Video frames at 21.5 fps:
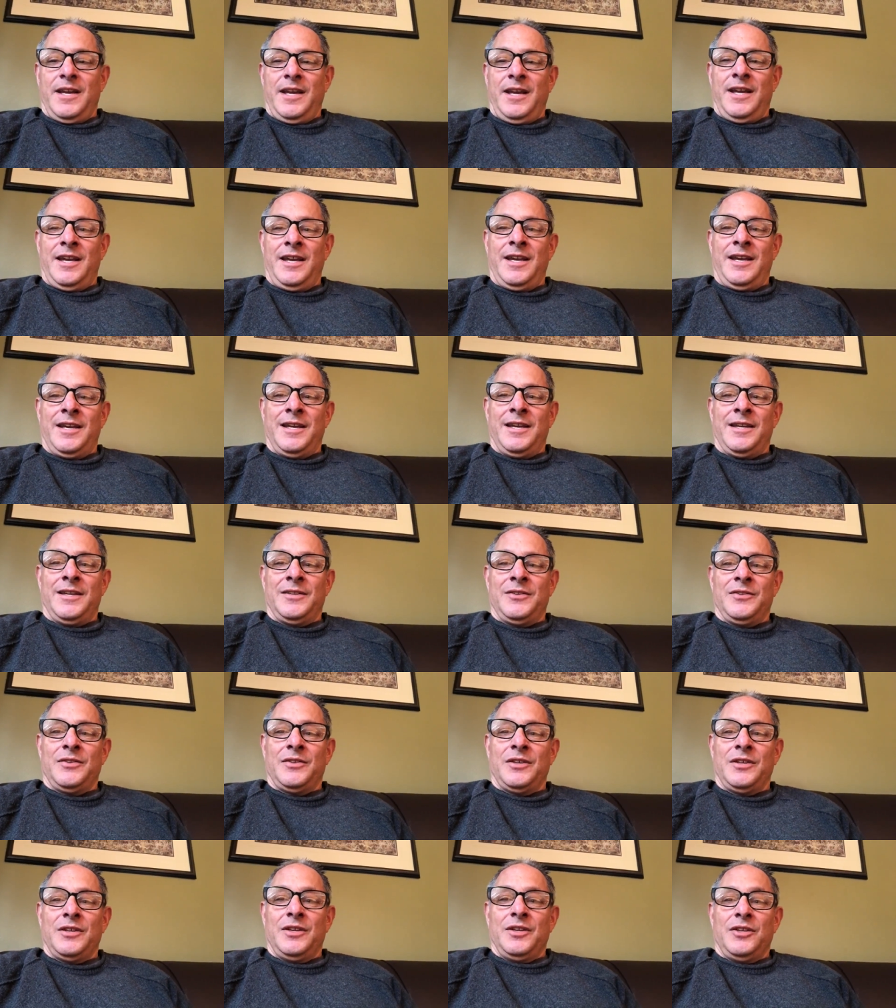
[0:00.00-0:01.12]
And
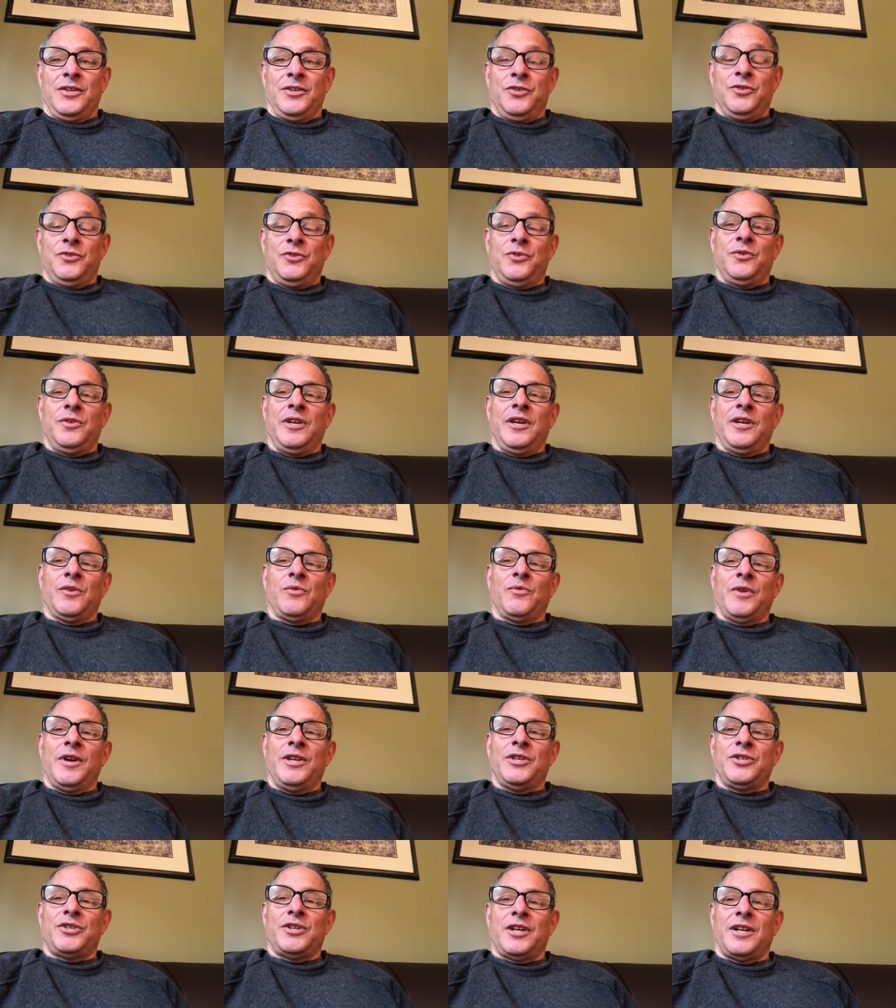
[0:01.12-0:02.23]
you do get a
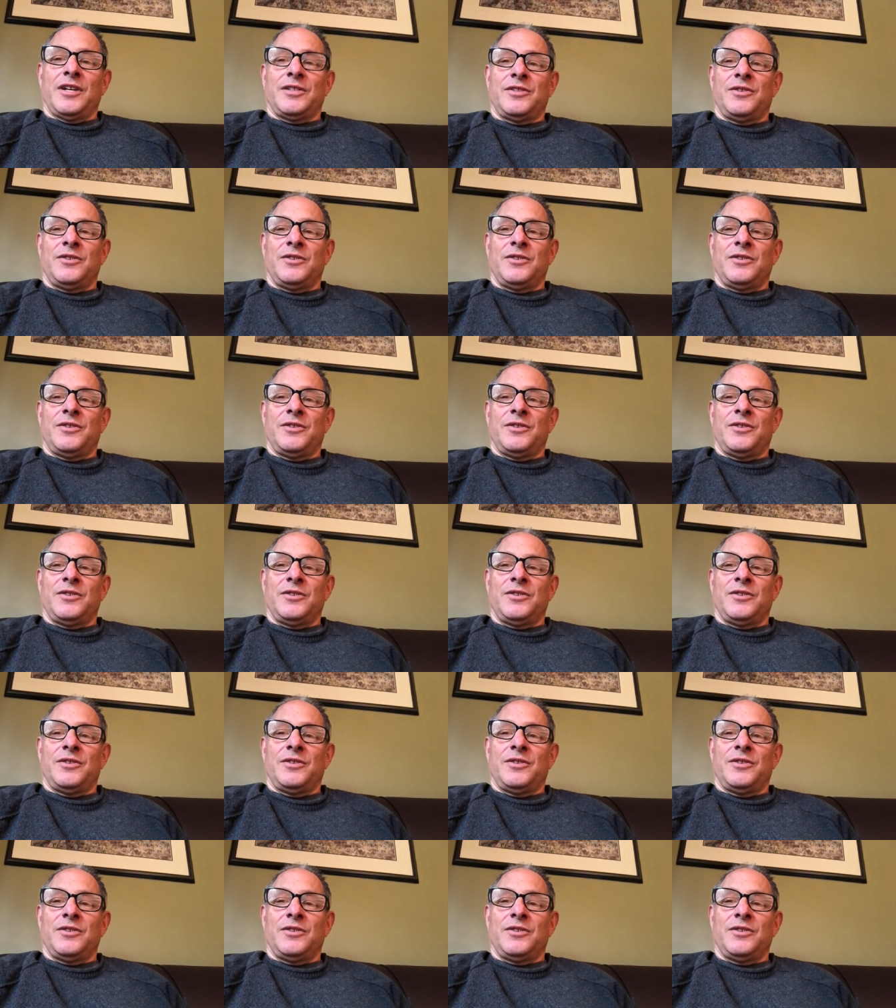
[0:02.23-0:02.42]
rain check